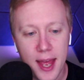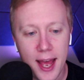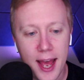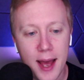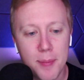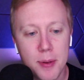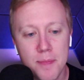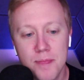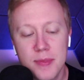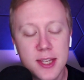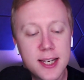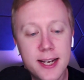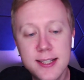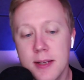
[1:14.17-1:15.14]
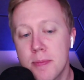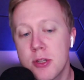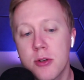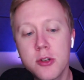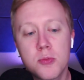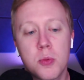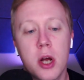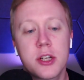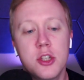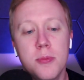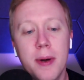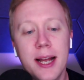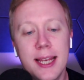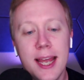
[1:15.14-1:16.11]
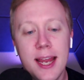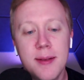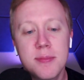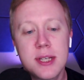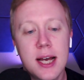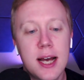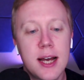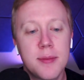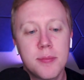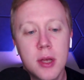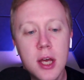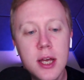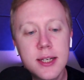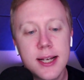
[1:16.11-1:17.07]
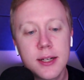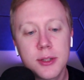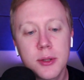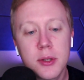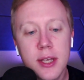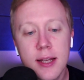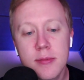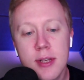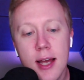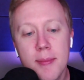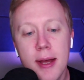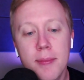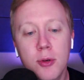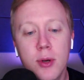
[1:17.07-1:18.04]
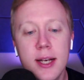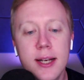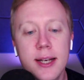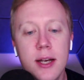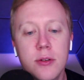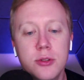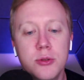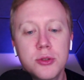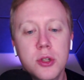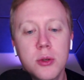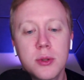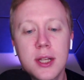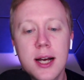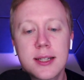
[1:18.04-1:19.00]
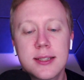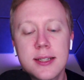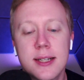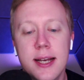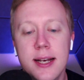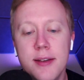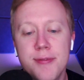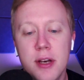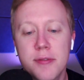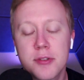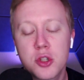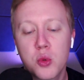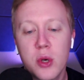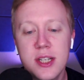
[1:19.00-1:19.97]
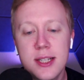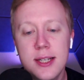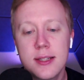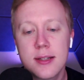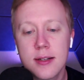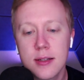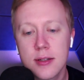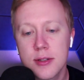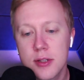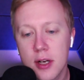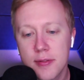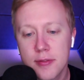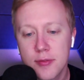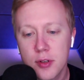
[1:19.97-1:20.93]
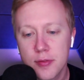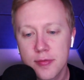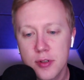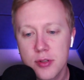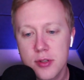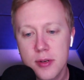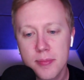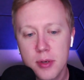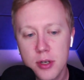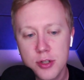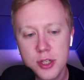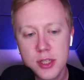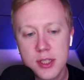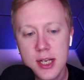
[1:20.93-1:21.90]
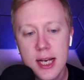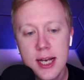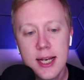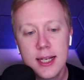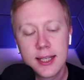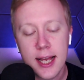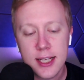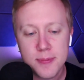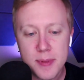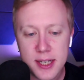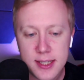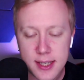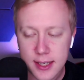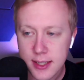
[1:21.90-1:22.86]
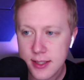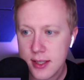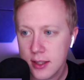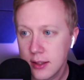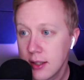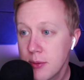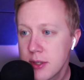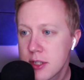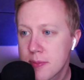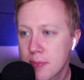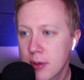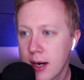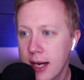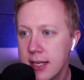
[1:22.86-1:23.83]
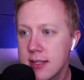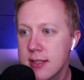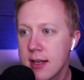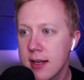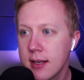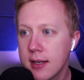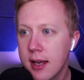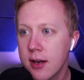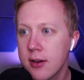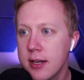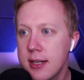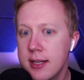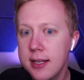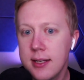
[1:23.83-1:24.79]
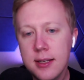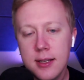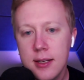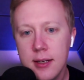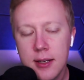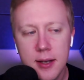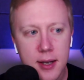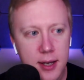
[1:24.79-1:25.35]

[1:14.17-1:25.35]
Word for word: app. Today's episode is brought to you by Game Time. Download the Game Time app, create an account, and use code Locked On NFL for twenty dollars off of your first purchase. Last minute tickets, lowest price guaranteed.